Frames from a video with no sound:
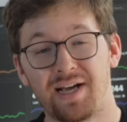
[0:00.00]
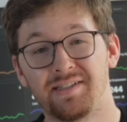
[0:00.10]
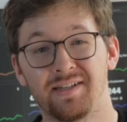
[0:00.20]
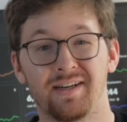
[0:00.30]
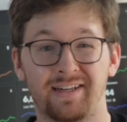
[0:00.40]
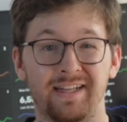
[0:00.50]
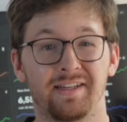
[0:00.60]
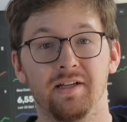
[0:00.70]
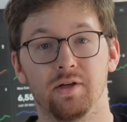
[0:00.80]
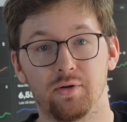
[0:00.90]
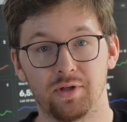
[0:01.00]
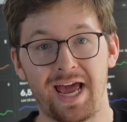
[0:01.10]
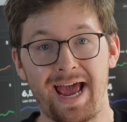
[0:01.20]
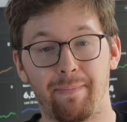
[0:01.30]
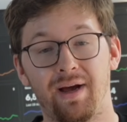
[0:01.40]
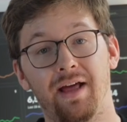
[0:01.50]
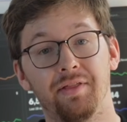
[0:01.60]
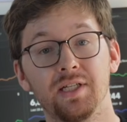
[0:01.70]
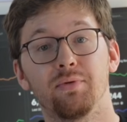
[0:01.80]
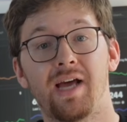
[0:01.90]
pricing can kill a good app. And
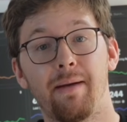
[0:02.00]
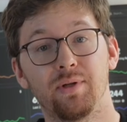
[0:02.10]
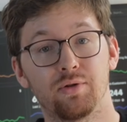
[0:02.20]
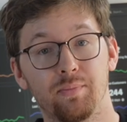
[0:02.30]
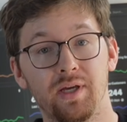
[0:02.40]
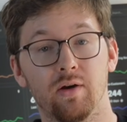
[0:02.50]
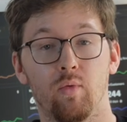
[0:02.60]
this would happen to me